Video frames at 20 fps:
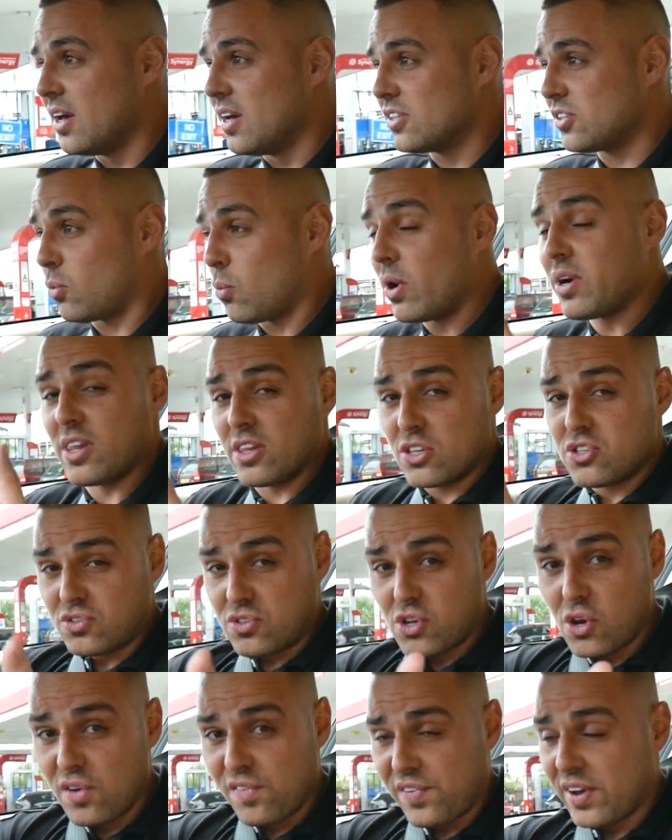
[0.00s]
so one of the
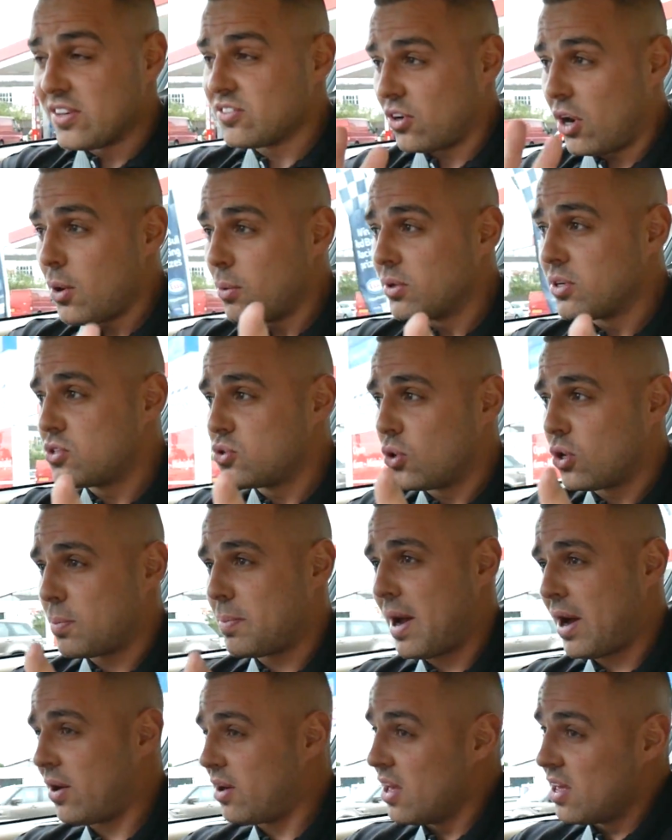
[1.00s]
two things that I want to talk
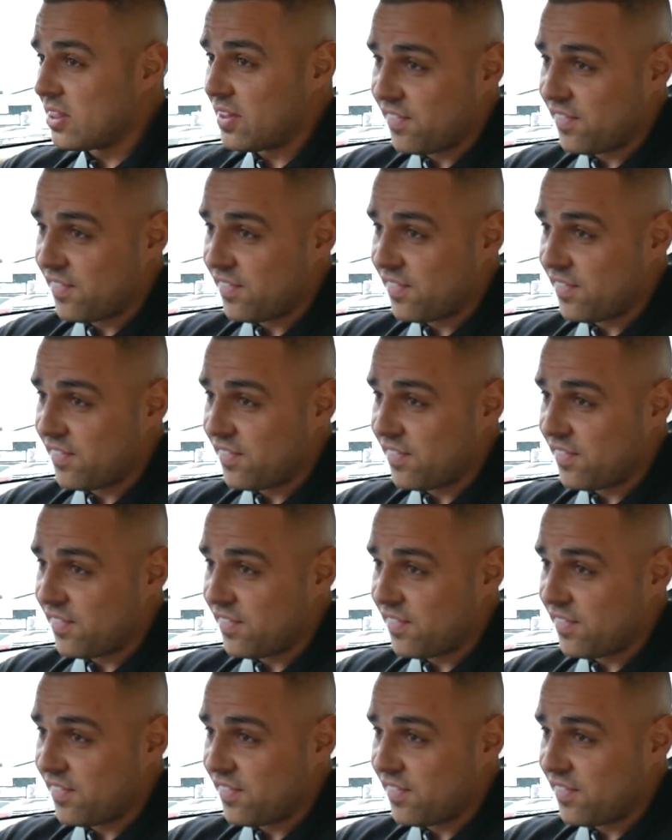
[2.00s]
about,